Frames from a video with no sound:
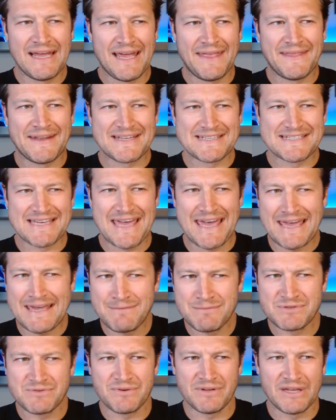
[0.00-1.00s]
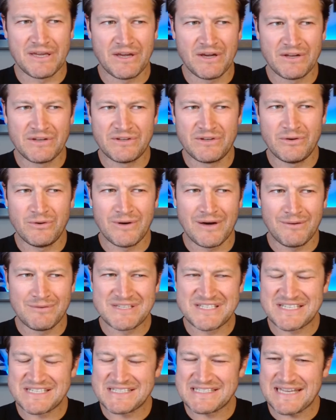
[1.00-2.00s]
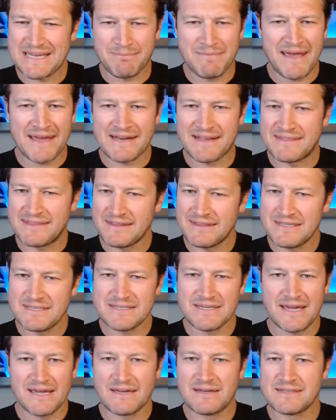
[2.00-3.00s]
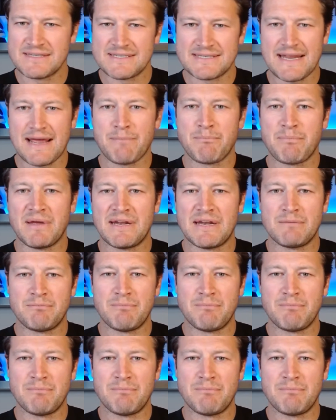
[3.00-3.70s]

And then his game's really good too. I was just like, man, I think this guy could step in and